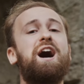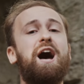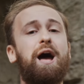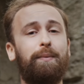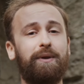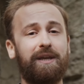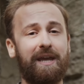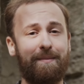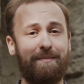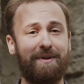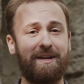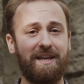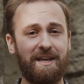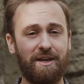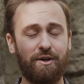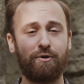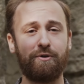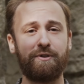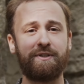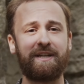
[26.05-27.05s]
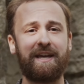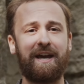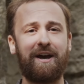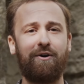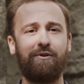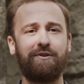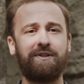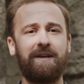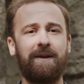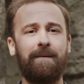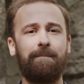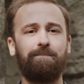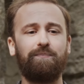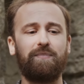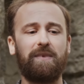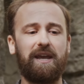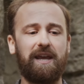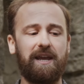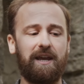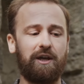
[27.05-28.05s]
I became an Eagle Scout,
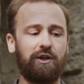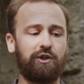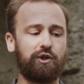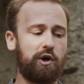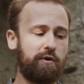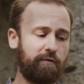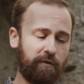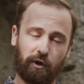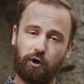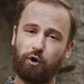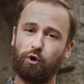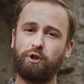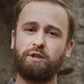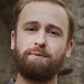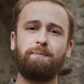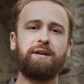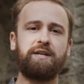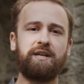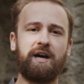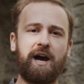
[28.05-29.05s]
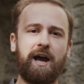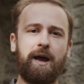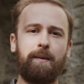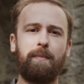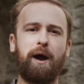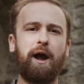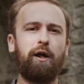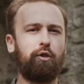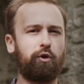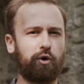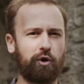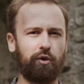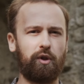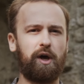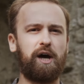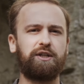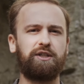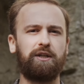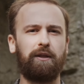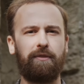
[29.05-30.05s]
and over the course of my time, I learned
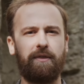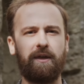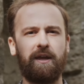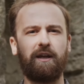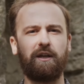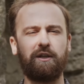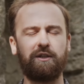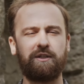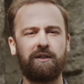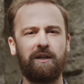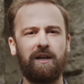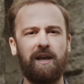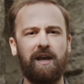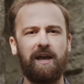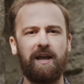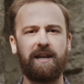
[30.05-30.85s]
lots of things.